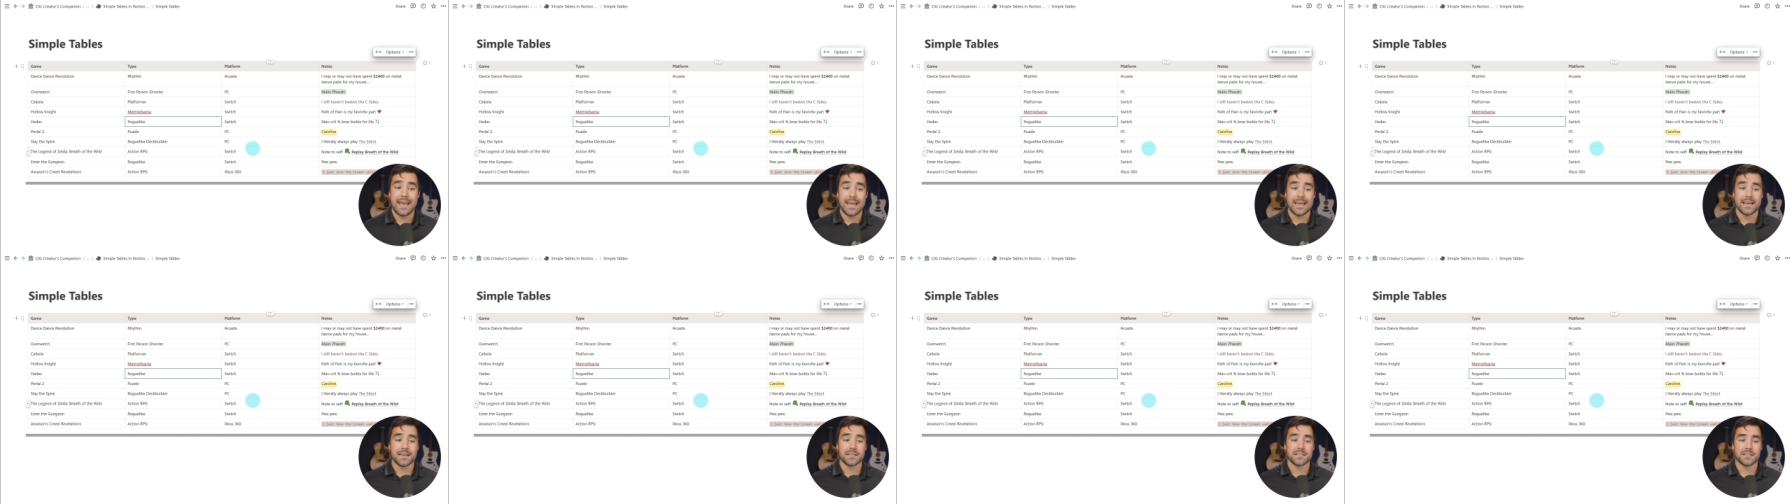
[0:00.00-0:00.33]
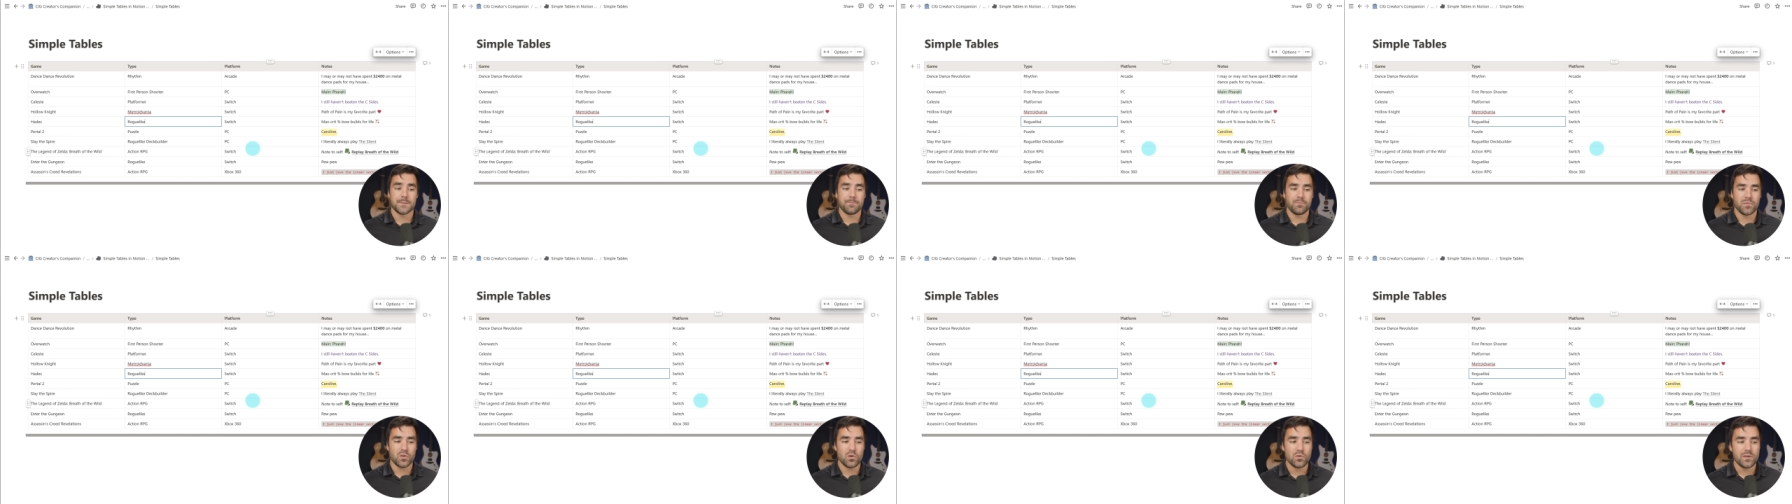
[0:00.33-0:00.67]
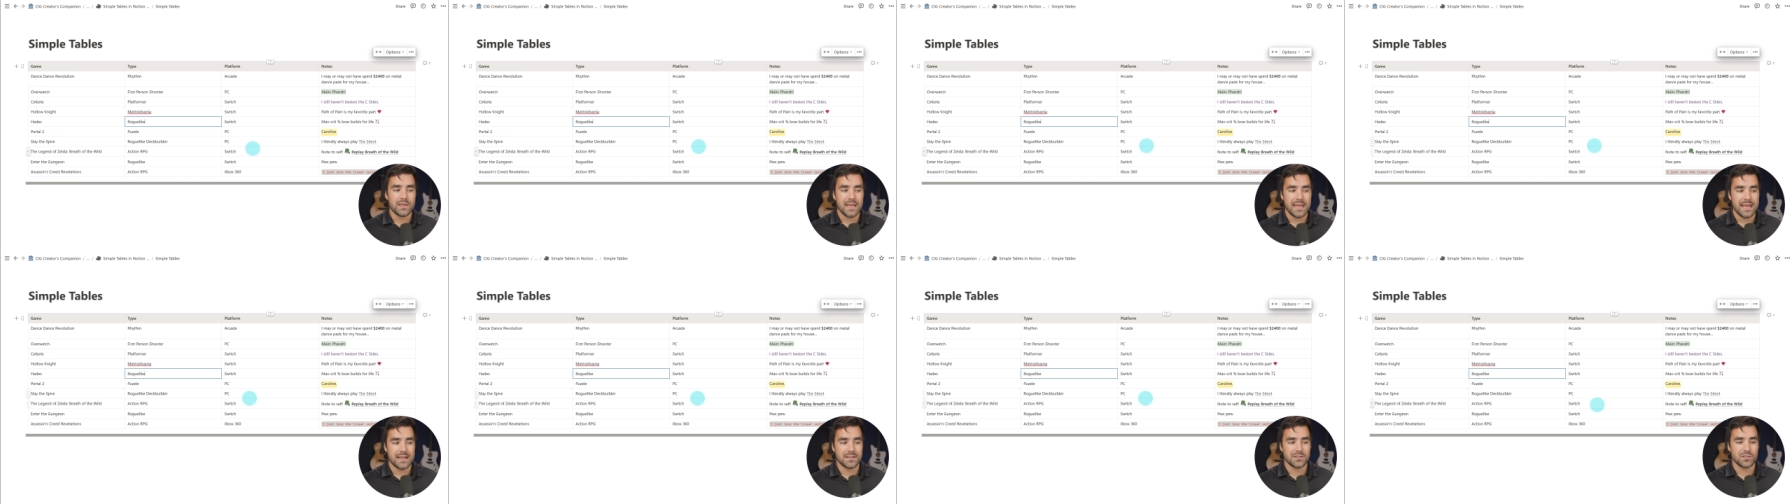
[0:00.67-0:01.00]
and you
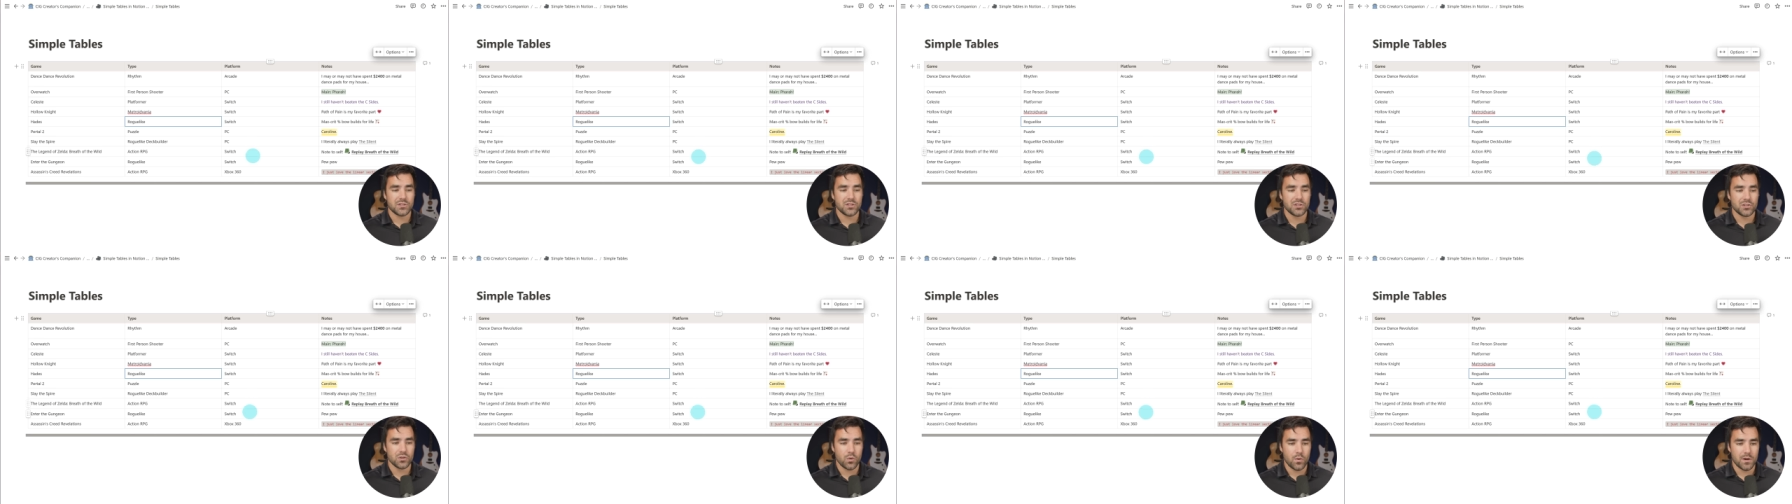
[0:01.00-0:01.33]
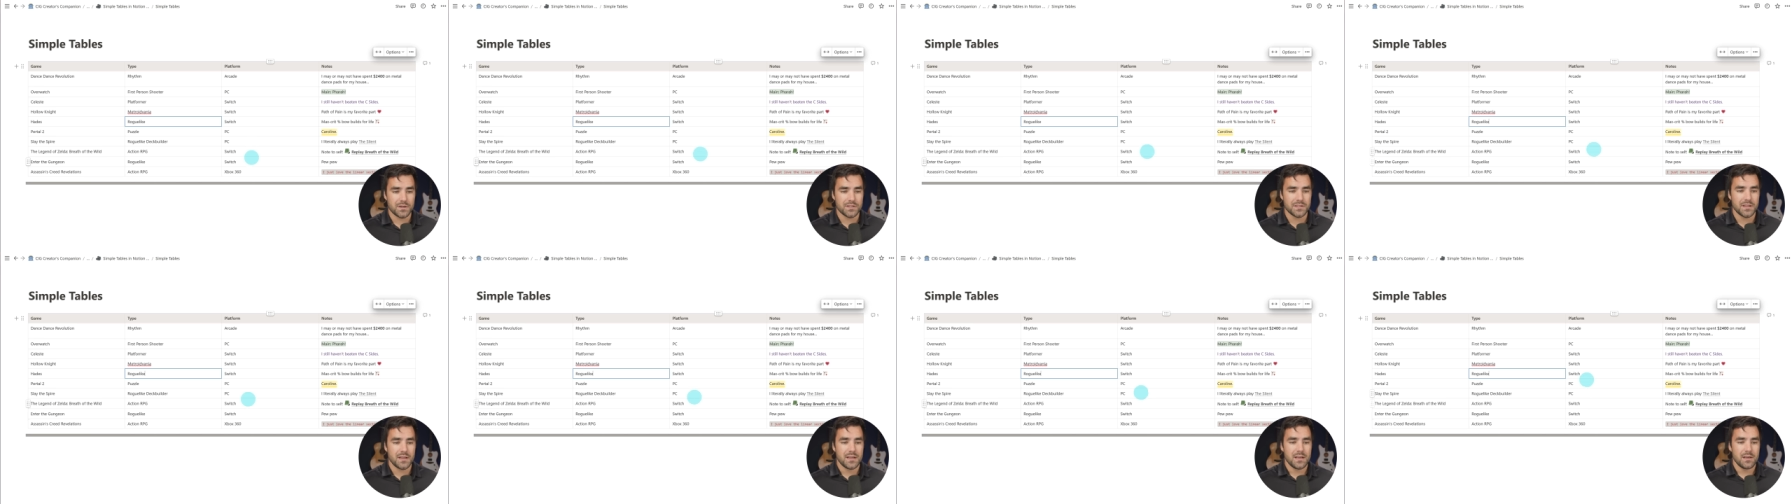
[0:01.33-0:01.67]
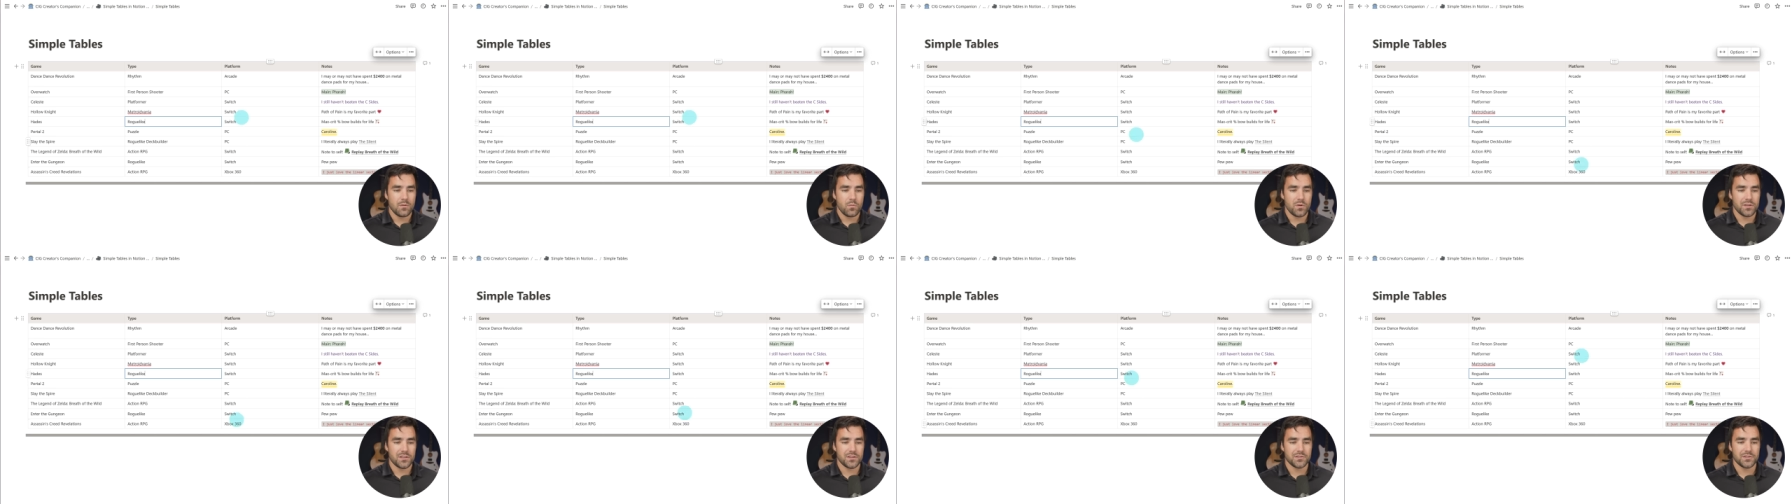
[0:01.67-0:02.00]
can't sort
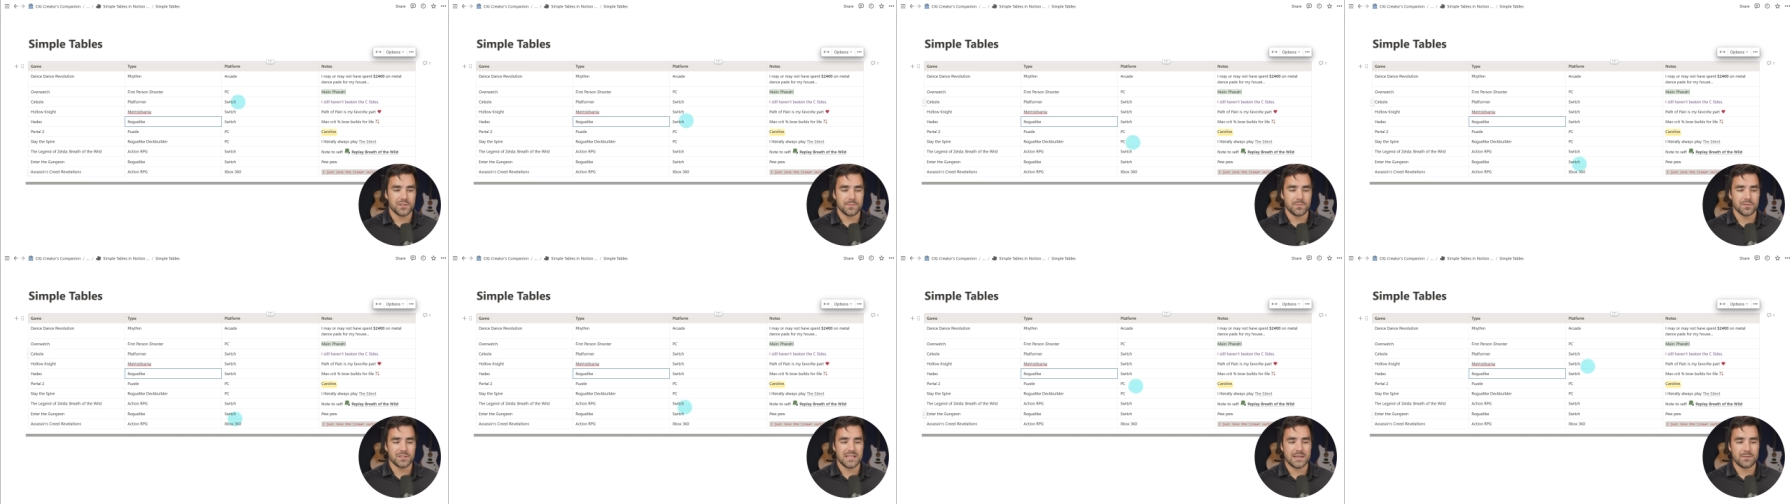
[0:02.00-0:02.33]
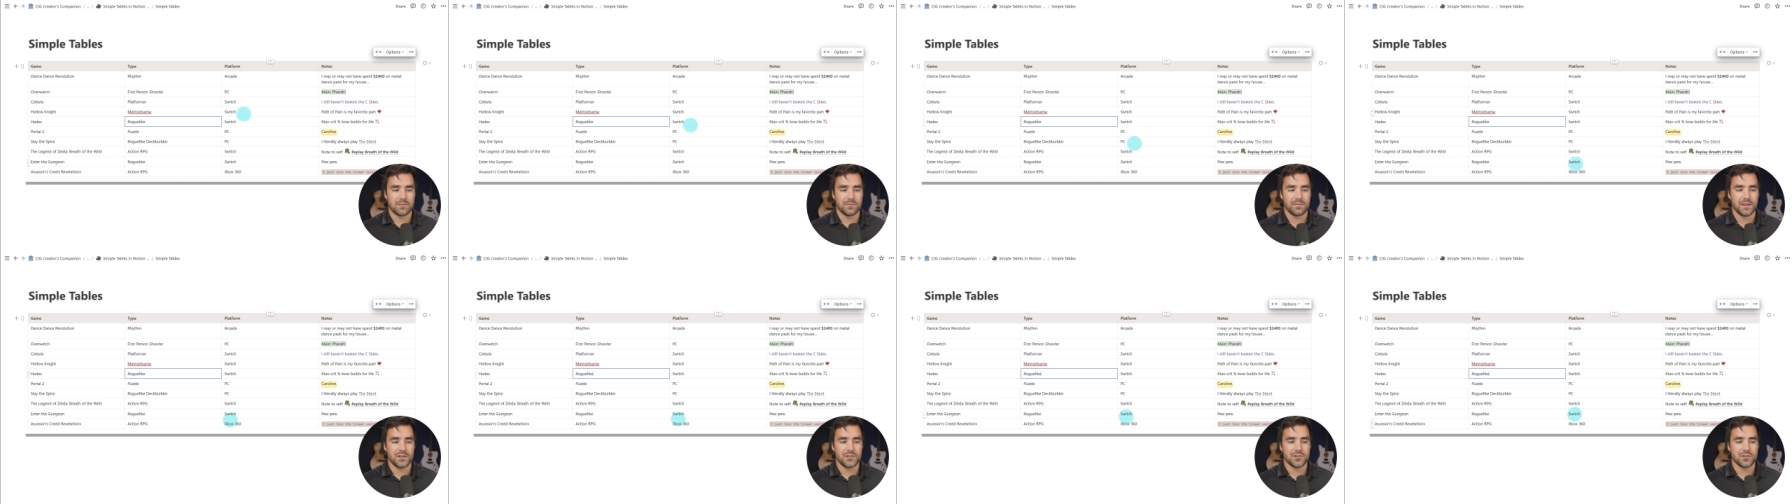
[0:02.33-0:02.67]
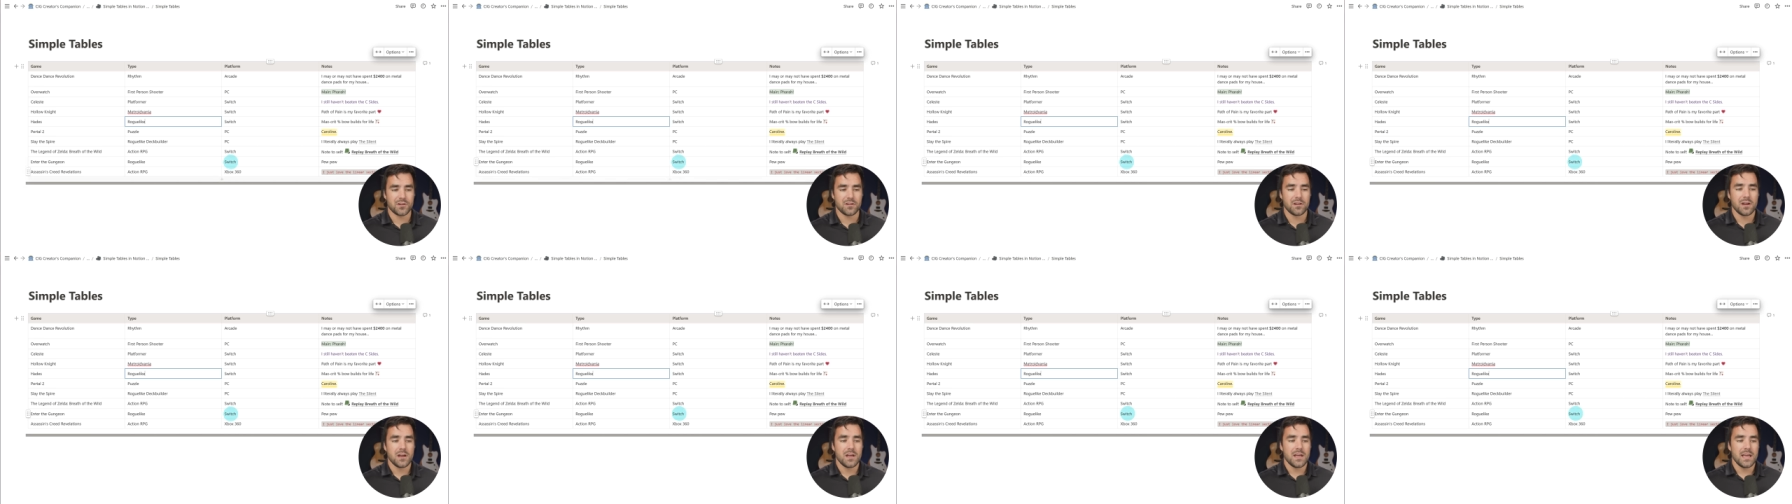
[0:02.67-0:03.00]
with the simple table
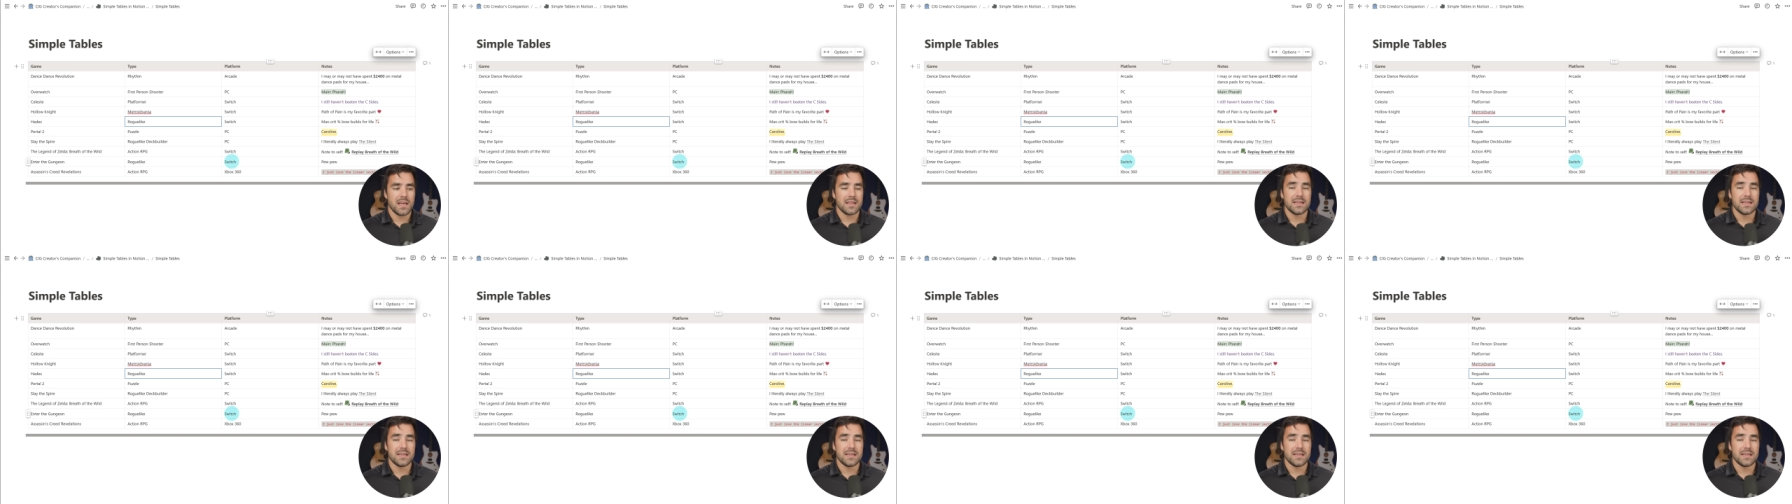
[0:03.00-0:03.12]
feature